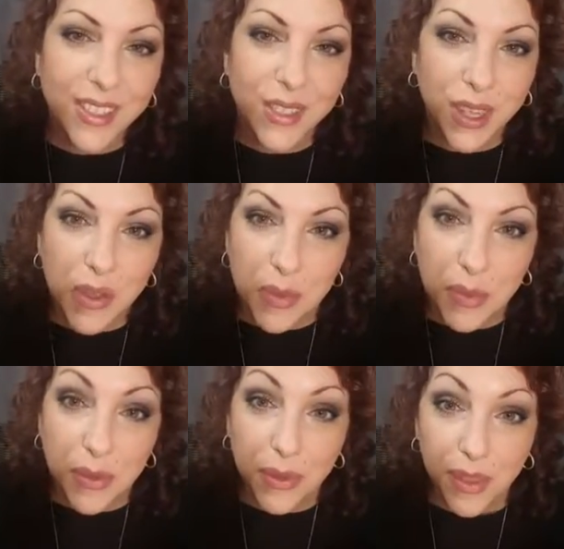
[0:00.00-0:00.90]
So I
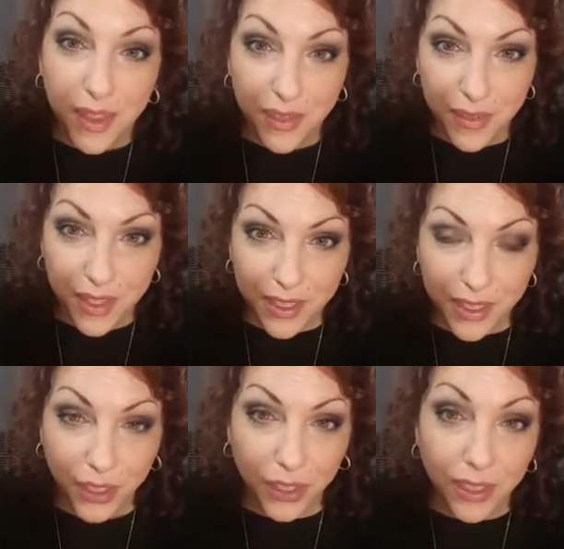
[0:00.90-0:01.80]
hope you love
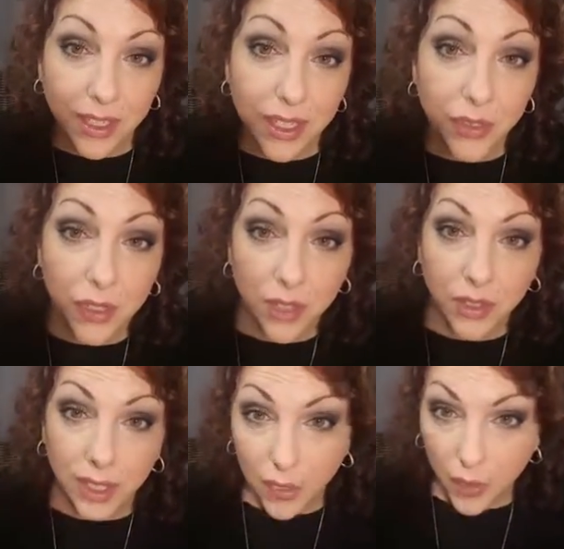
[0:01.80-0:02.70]
this look, and if you have
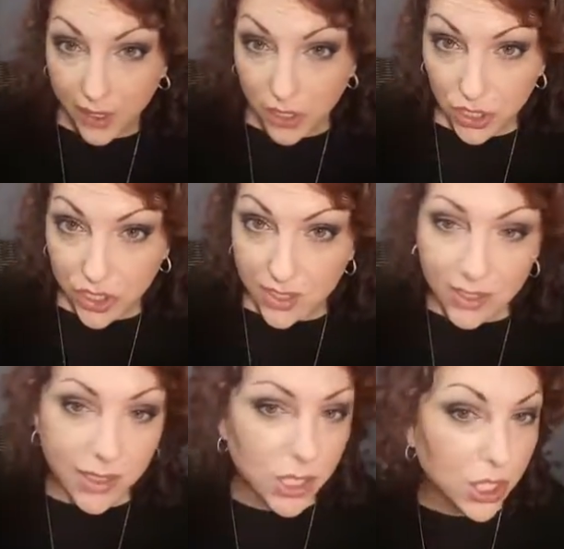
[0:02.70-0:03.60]
any questions,